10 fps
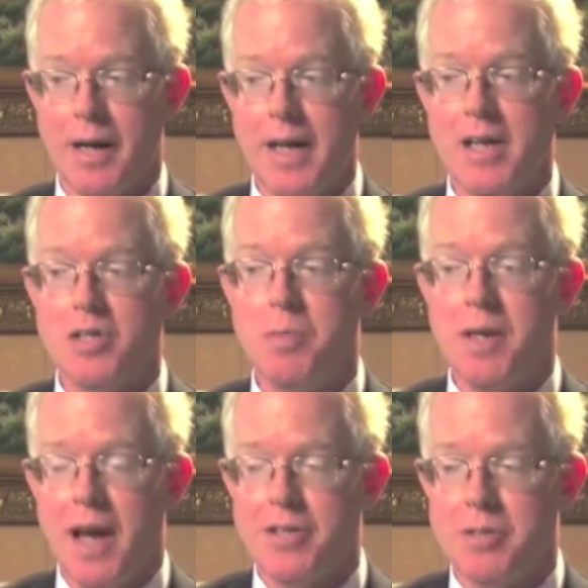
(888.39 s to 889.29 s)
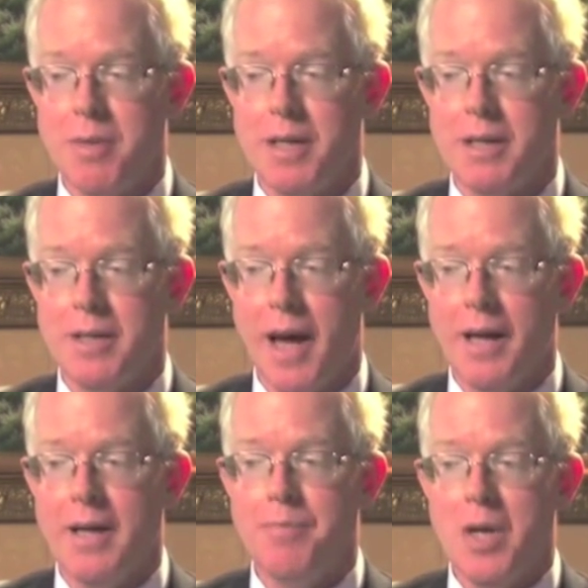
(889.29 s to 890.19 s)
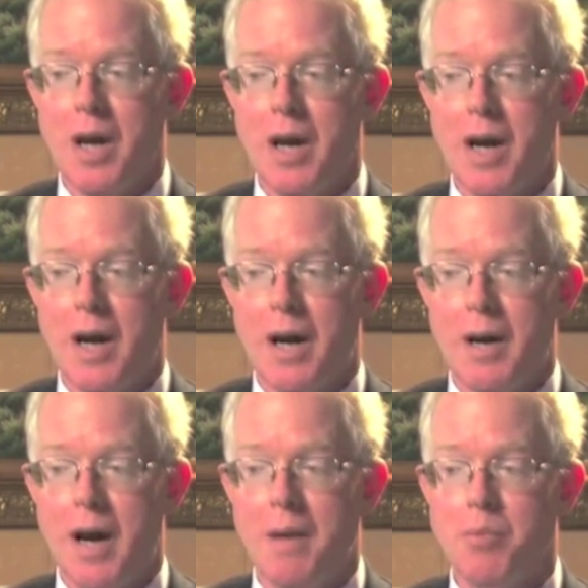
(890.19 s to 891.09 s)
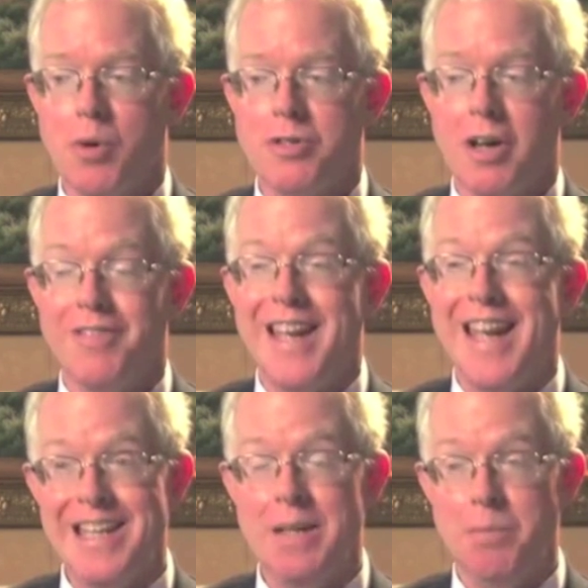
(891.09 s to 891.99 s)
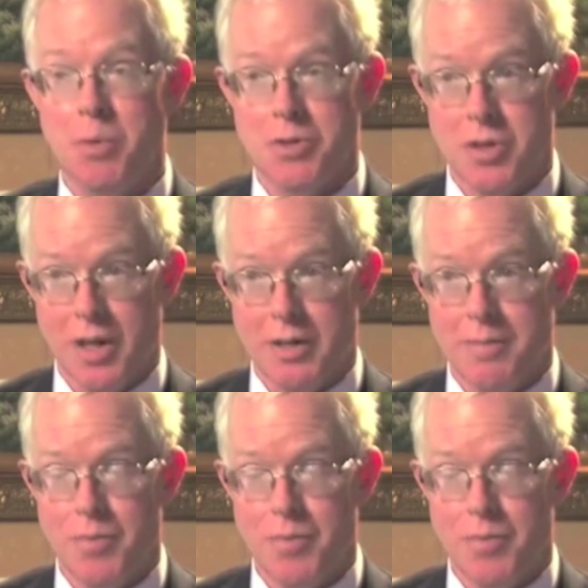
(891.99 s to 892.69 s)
It's been estimated that upwards of 80%